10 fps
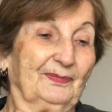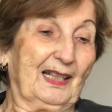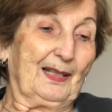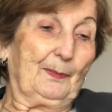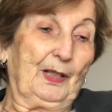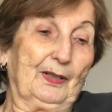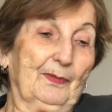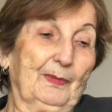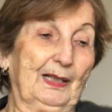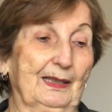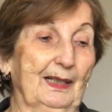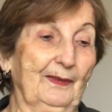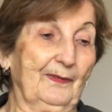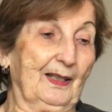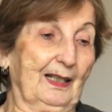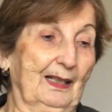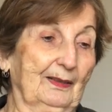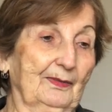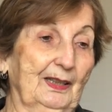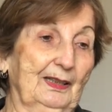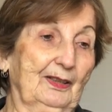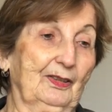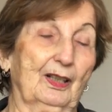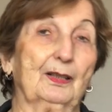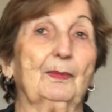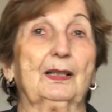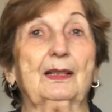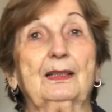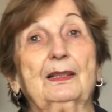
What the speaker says: That's a part of my life that I don't need to talk about.